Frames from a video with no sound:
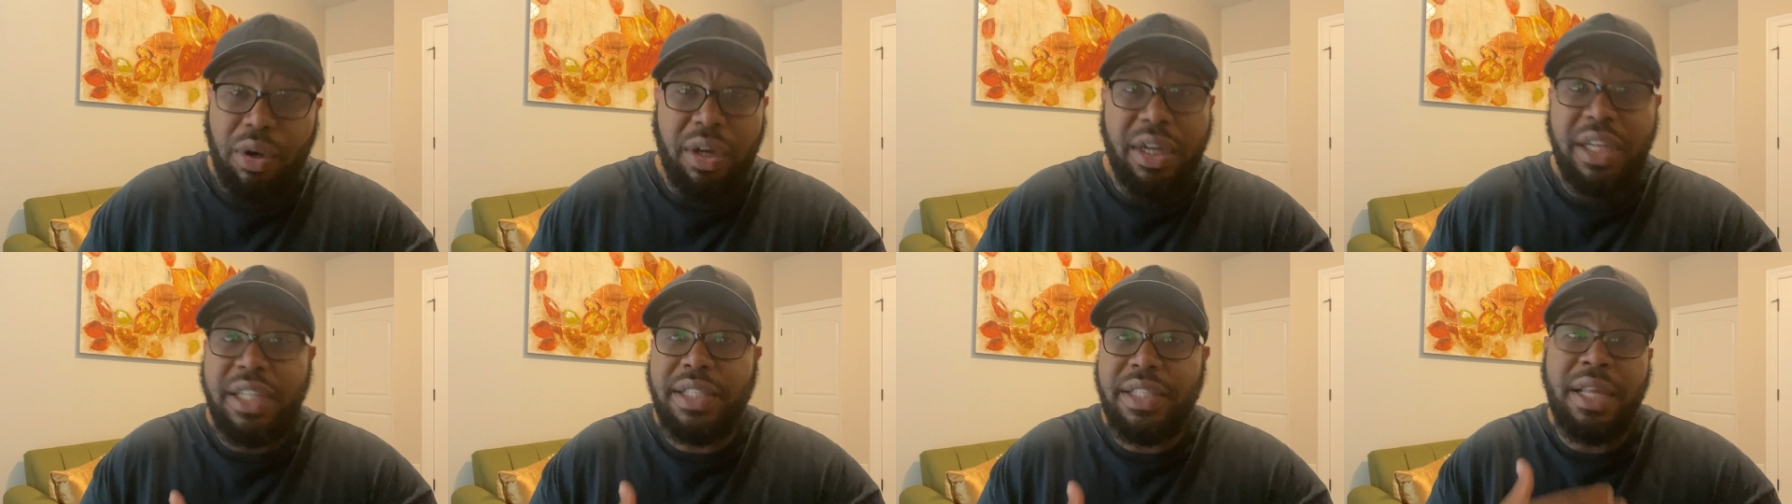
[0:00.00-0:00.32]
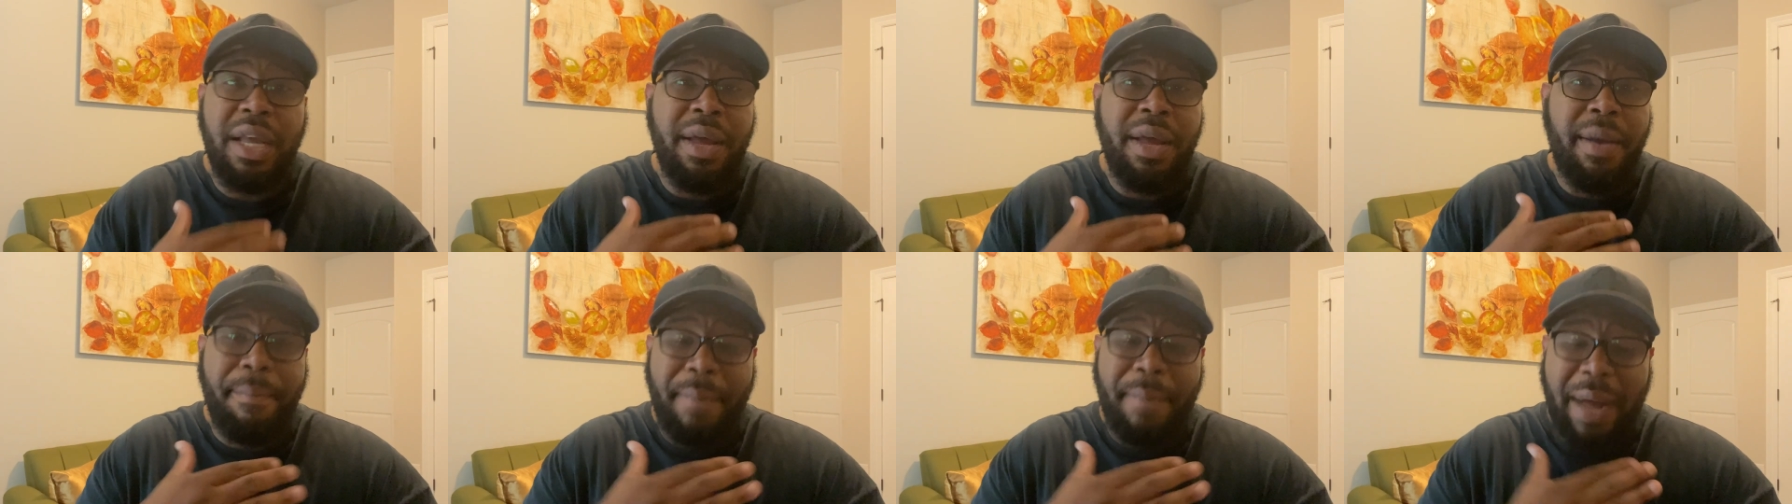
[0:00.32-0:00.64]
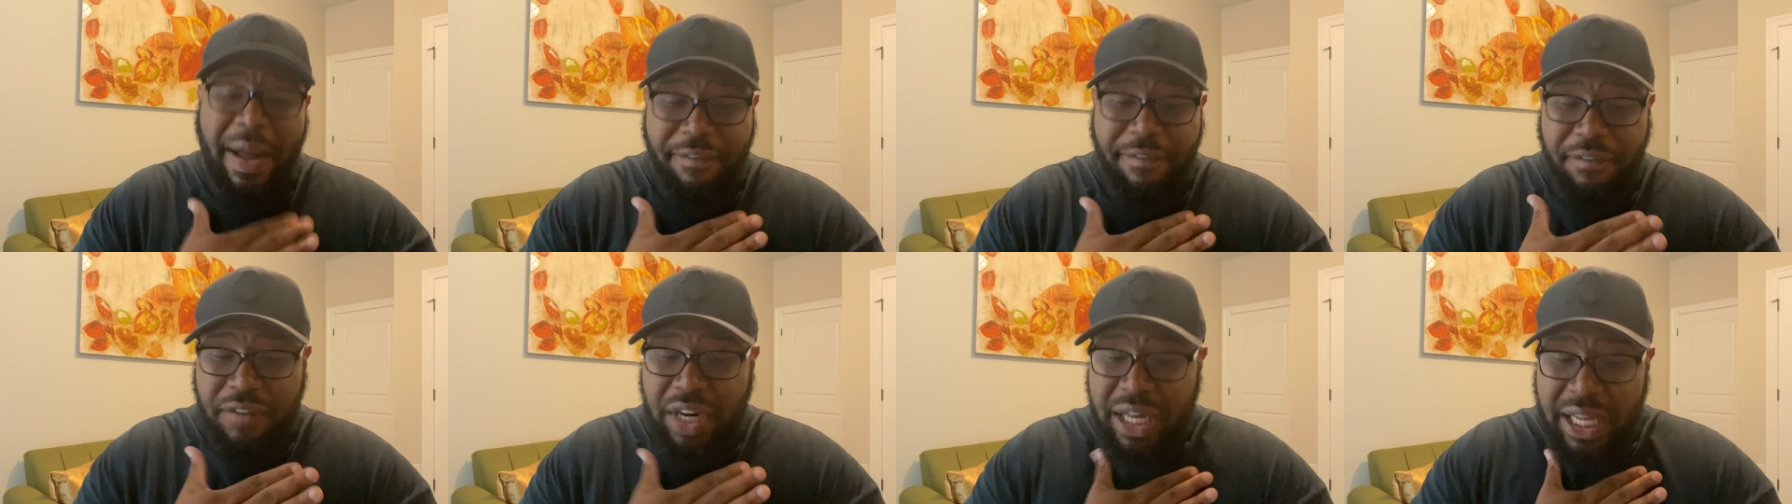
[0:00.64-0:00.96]
Because my
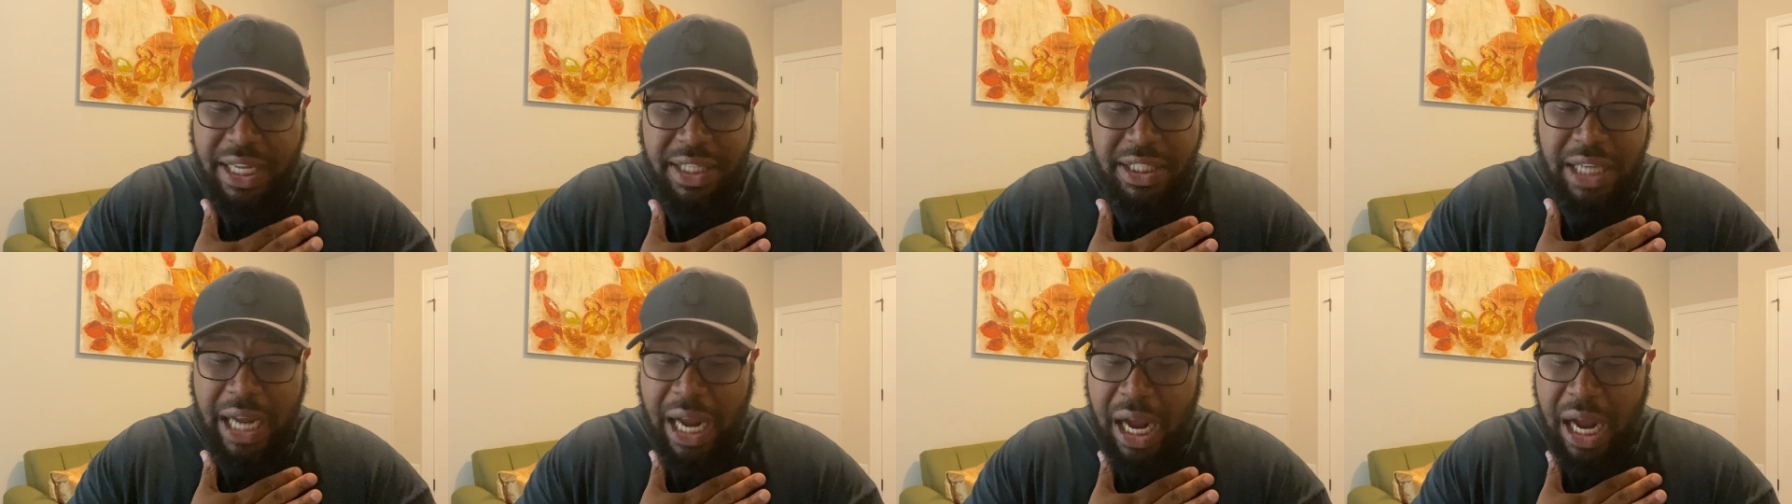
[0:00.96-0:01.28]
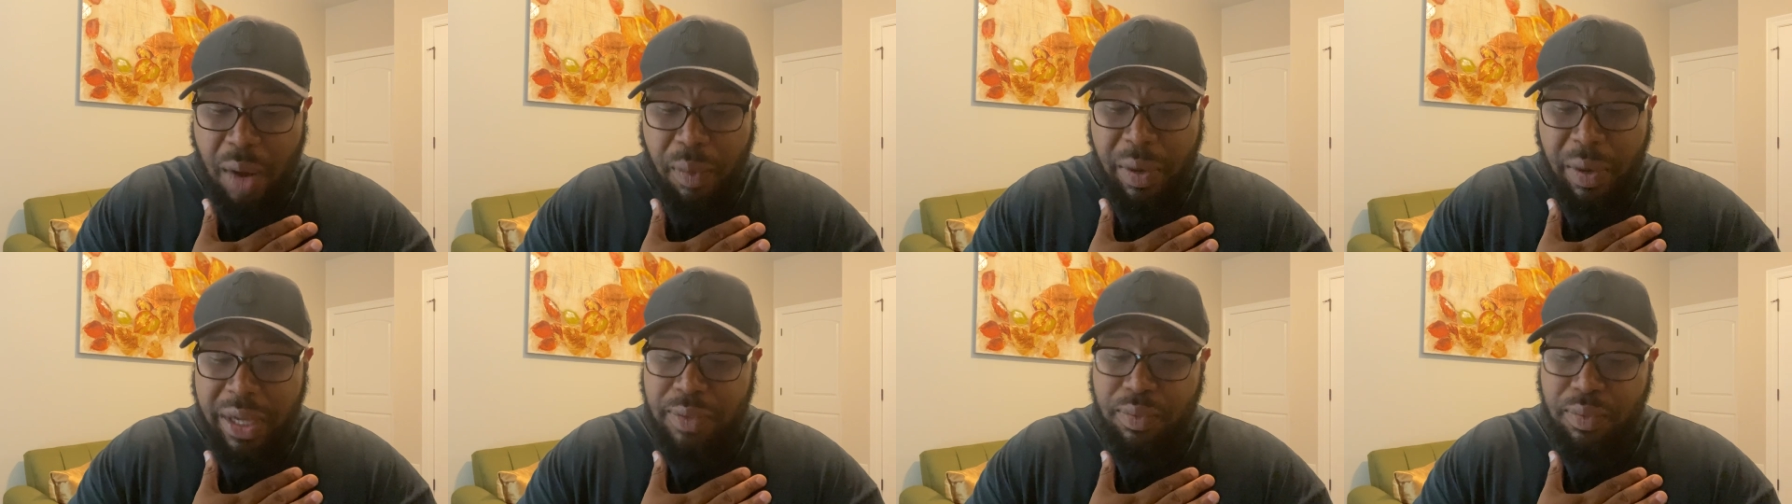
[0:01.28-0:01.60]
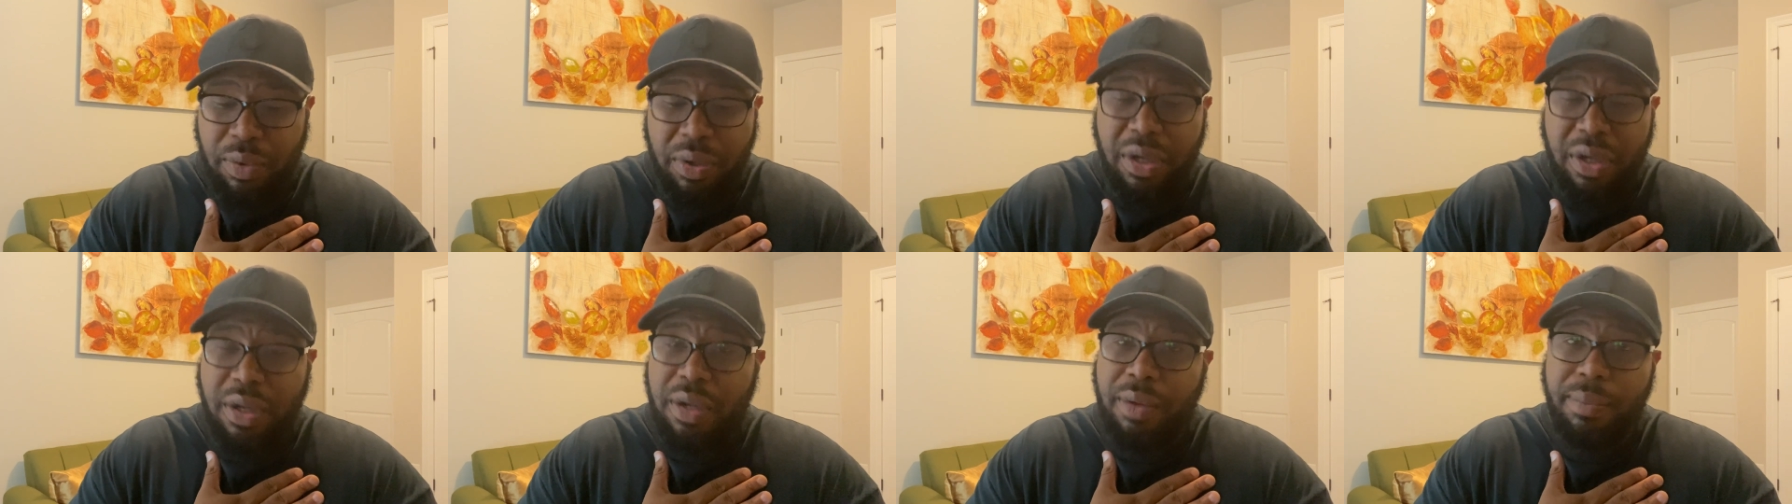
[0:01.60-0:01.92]
flesh I always
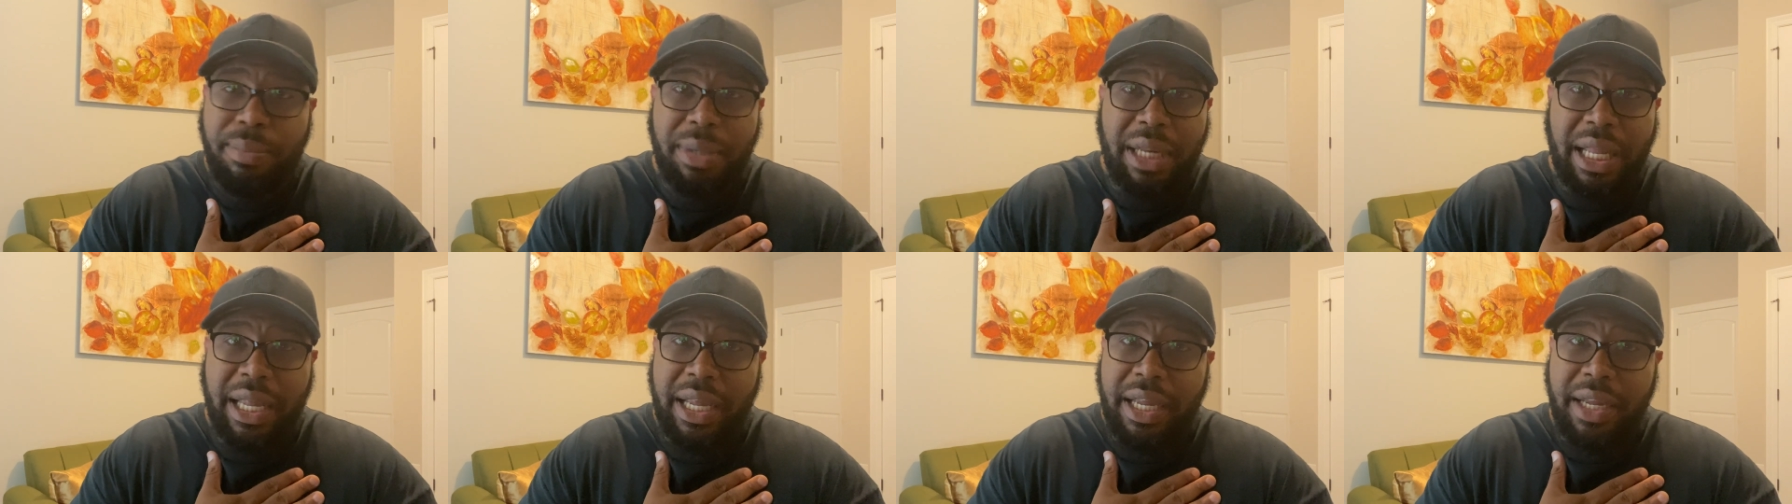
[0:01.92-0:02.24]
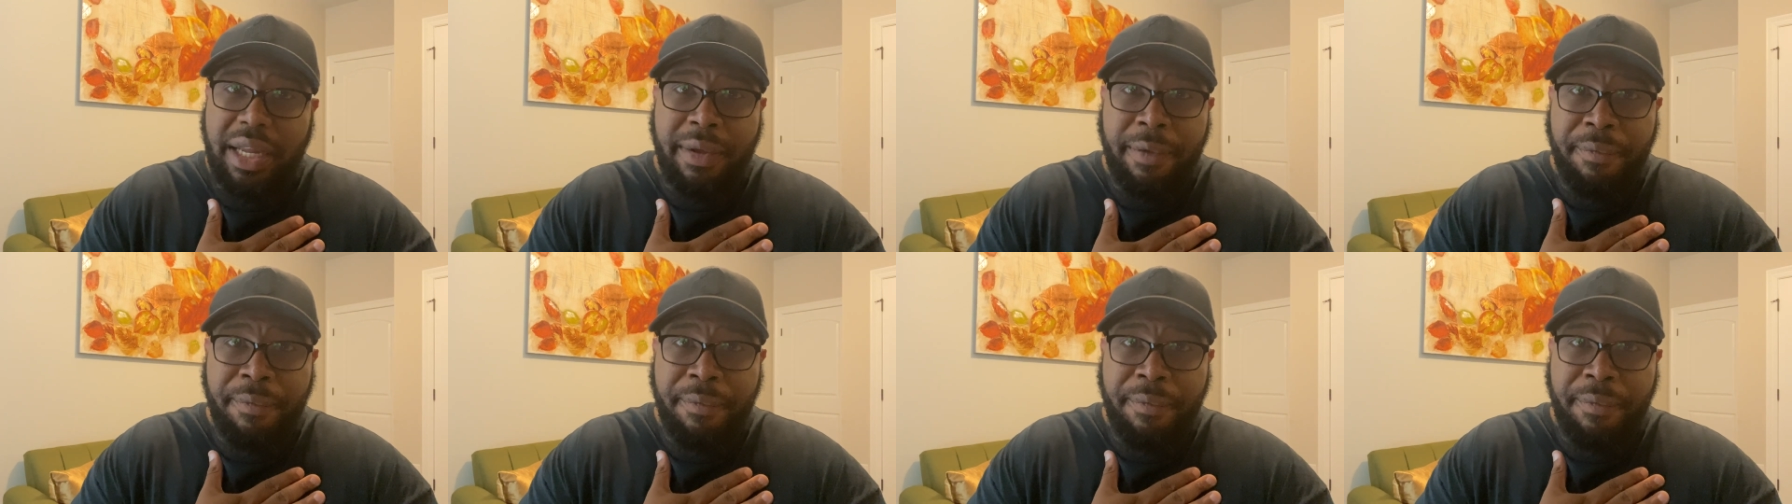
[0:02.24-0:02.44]
want to complain.